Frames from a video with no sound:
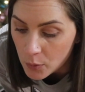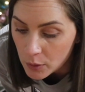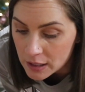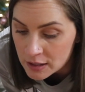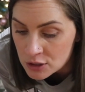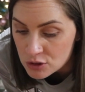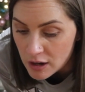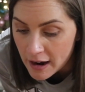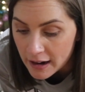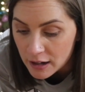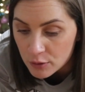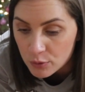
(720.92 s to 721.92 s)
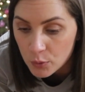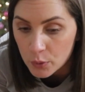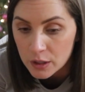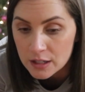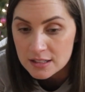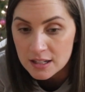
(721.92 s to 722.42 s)
were in the dryer
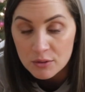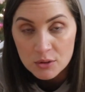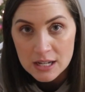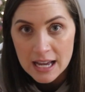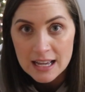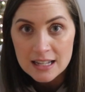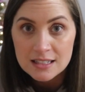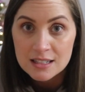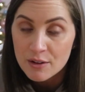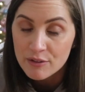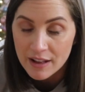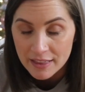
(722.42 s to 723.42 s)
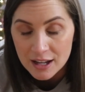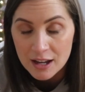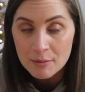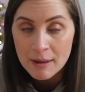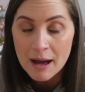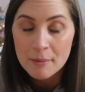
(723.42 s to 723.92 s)
for several days. Finally
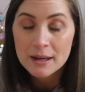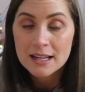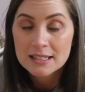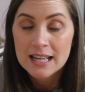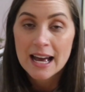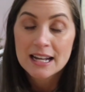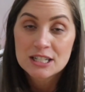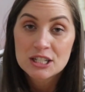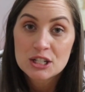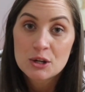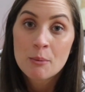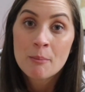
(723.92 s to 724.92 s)
got them out because I had to do